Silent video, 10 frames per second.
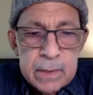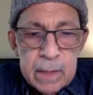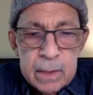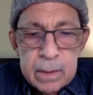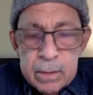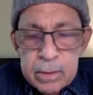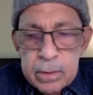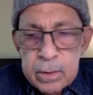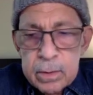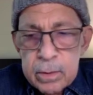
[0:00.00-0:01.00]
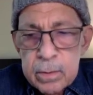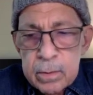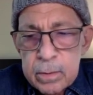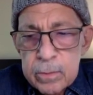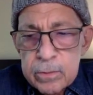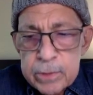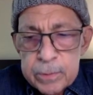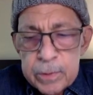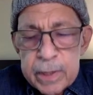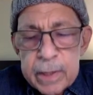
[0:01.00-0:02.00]
not
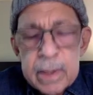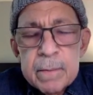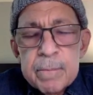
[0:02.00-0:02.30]
reciprocating.